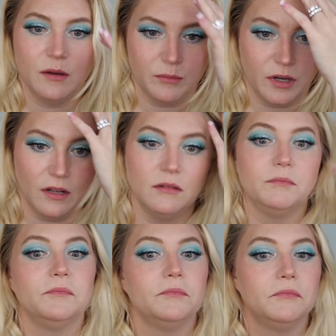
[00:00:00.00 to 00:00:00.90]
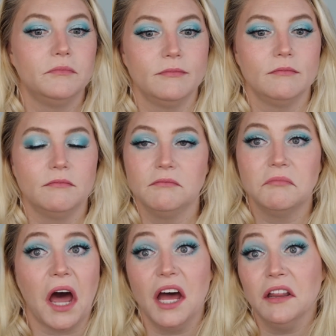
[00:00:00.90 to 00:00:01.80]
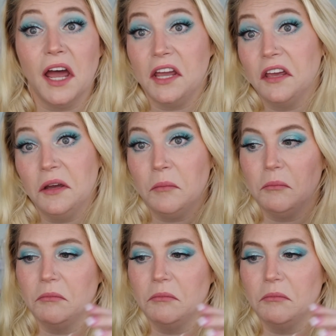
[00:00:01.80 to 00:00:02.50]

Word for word: But I like it.